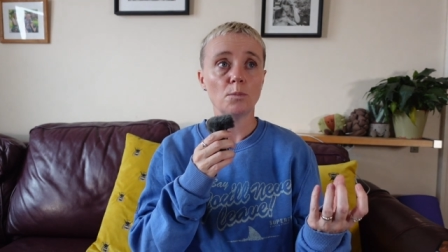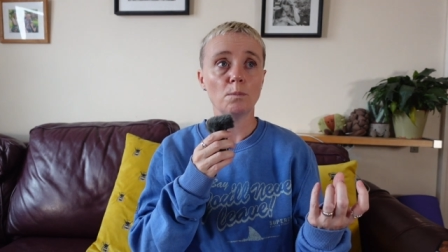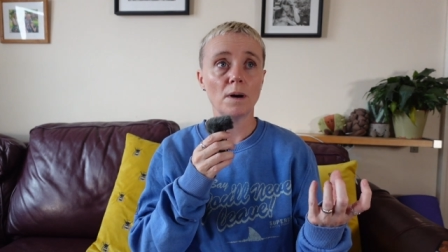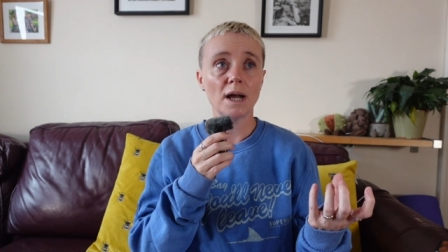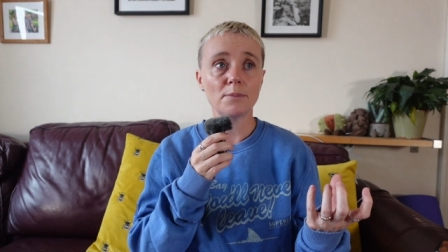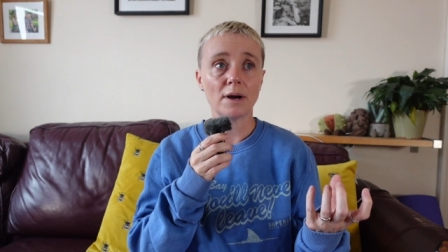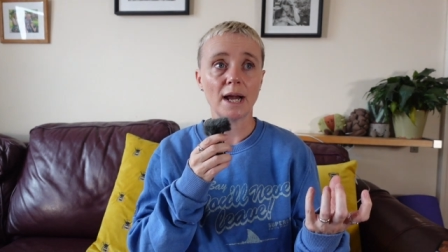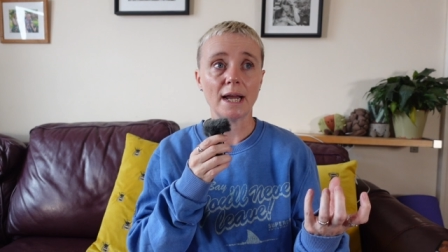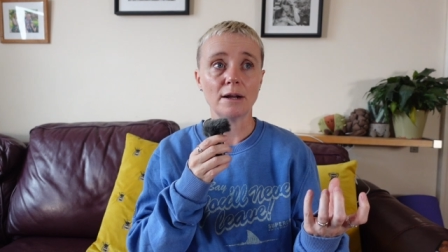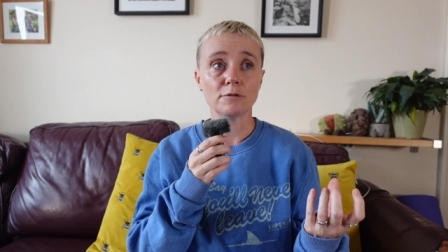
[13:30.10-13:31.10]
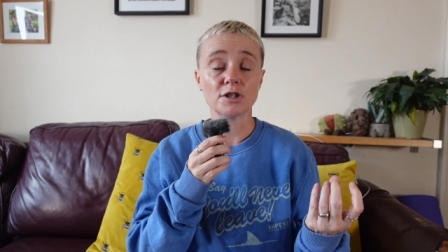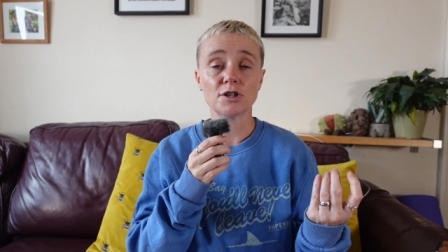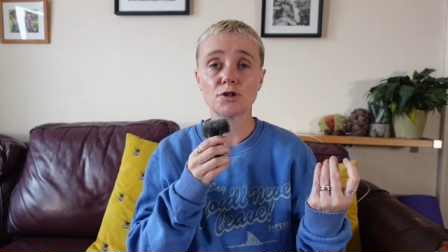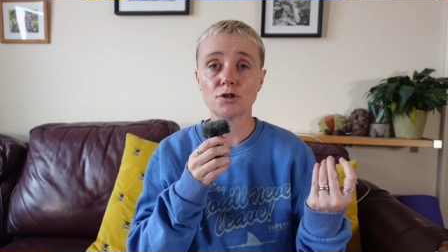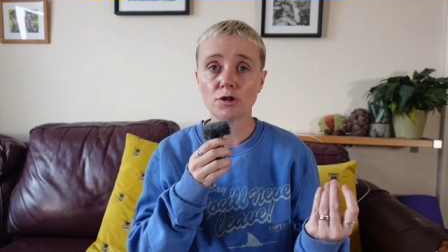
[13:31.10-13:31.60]
my brain
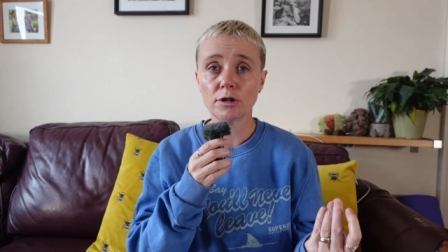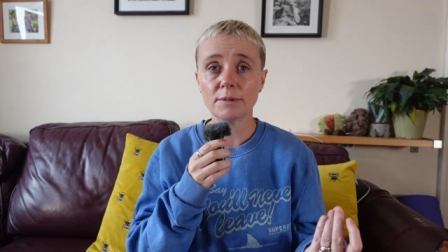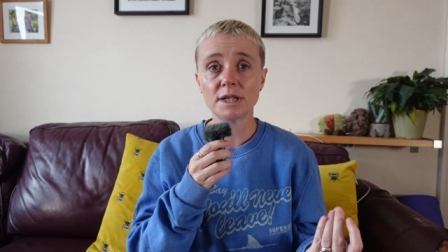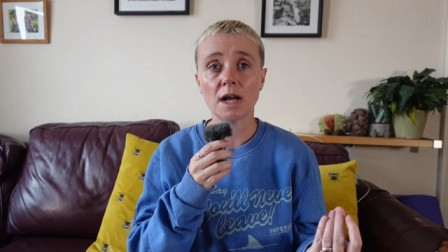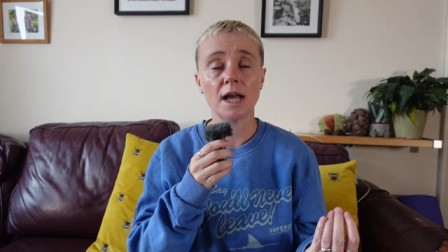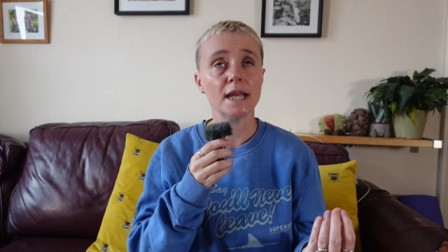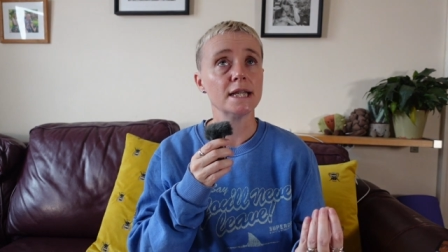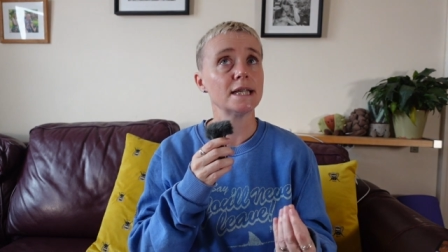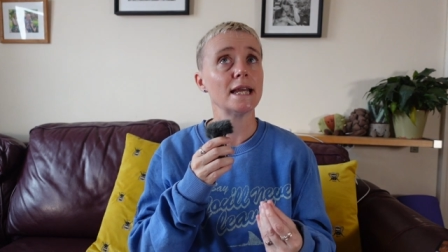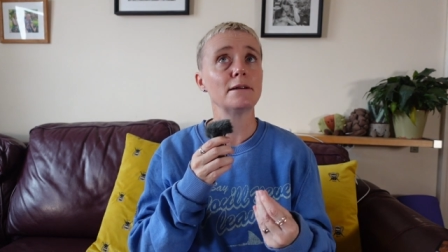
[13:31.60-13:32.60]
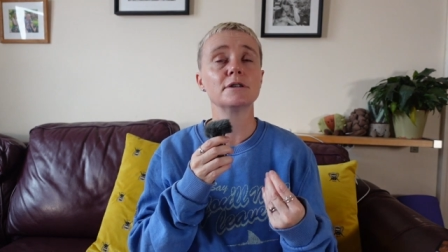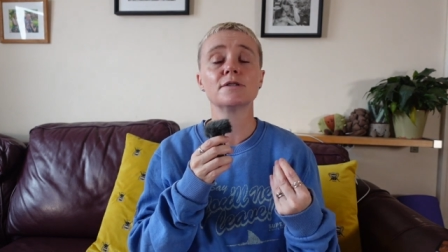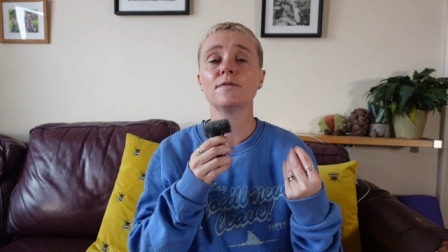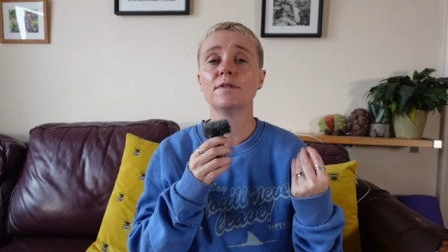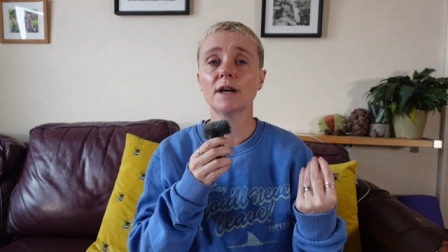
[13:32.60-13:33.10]
was traumatized, it was
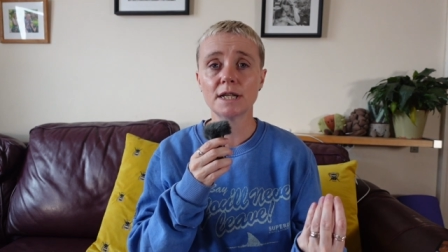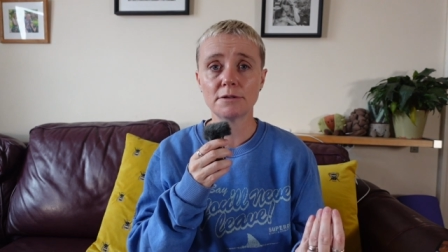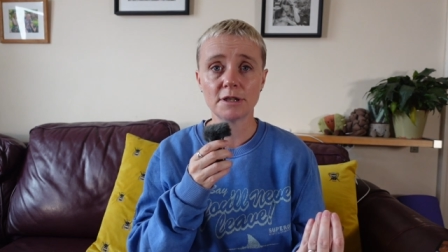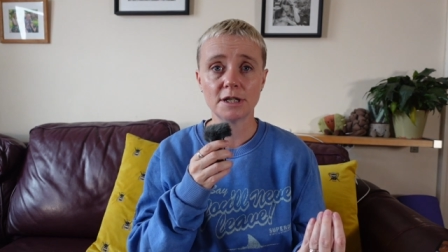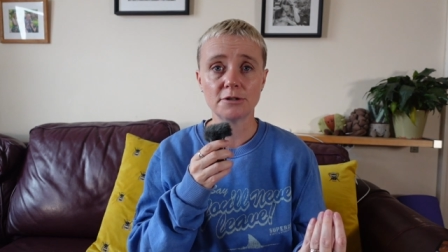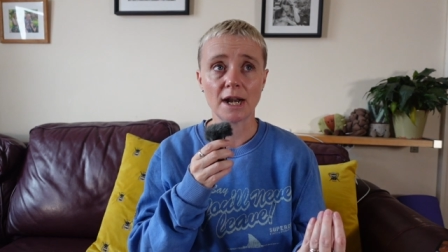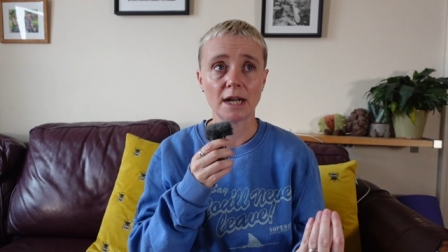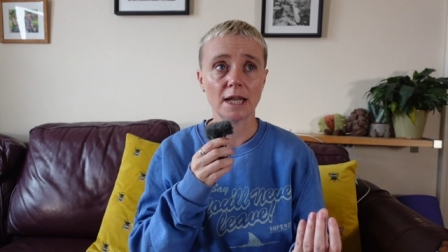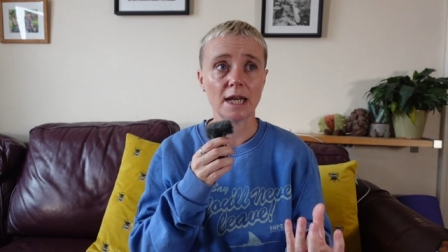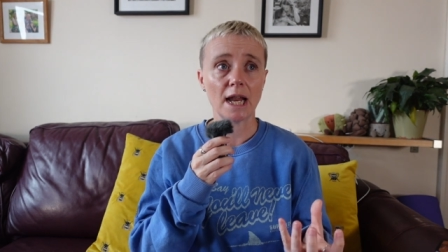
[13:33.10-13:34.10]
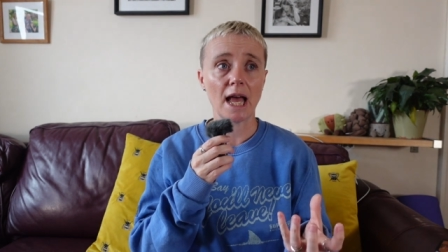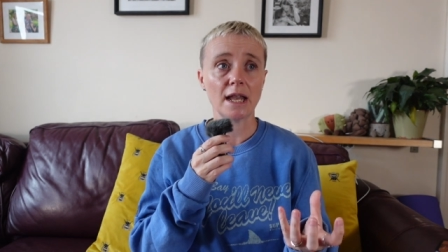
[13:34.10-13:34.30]
flooded with adrenaline,